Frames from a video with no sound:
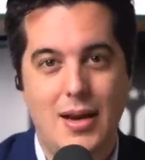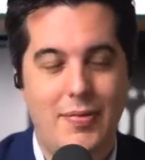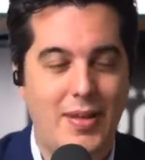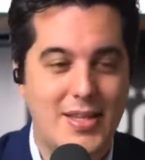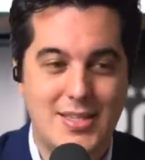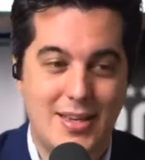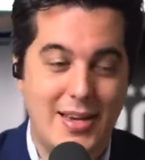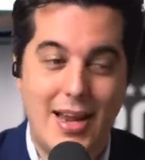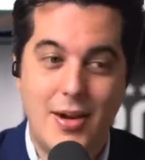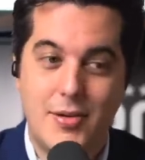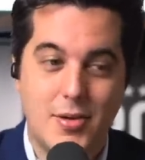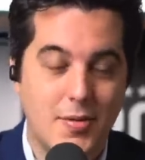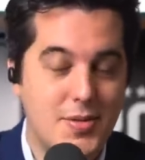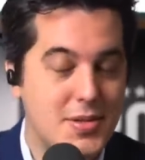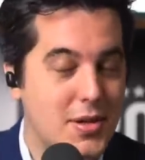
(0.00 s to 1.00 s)
And that's the
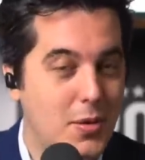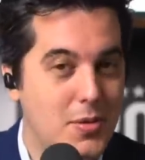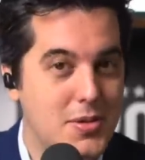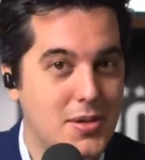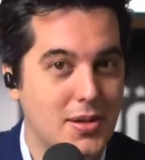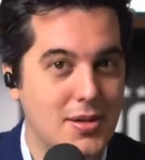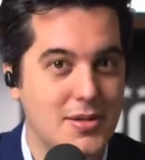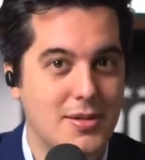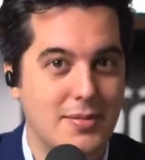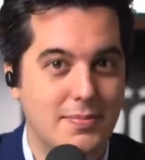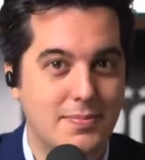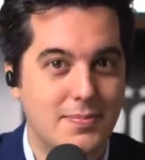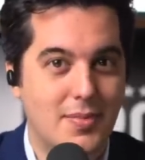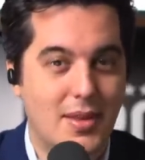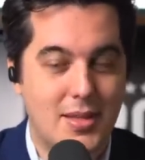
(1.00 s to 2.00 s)
nature of socialism.
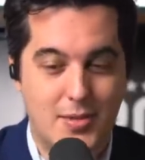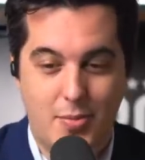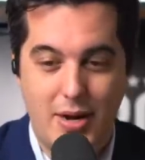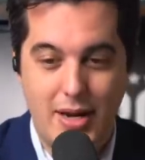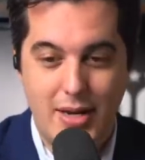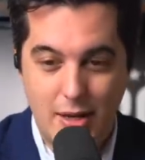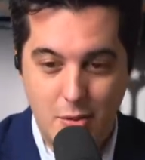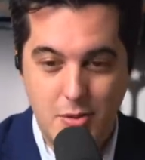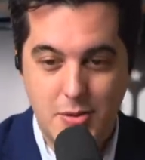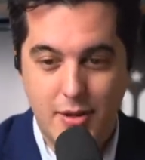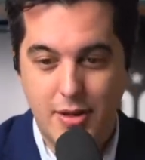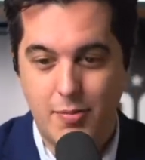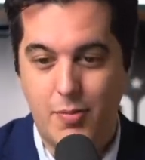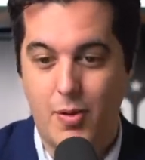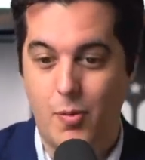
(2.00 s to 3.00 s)
It's why it
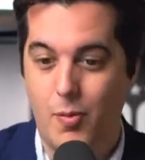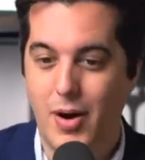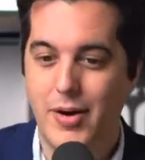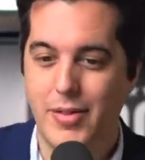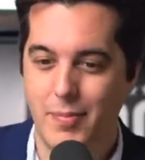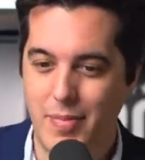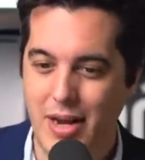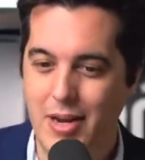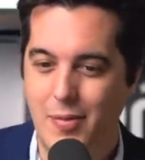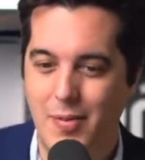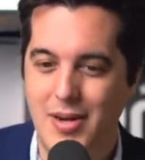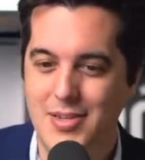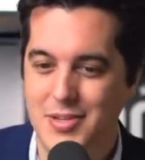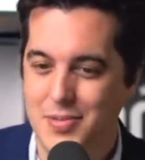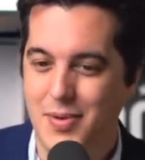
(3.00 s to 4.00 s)
usually, well, one of the many
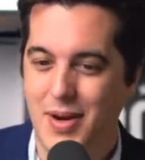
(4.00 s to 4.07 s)
reasons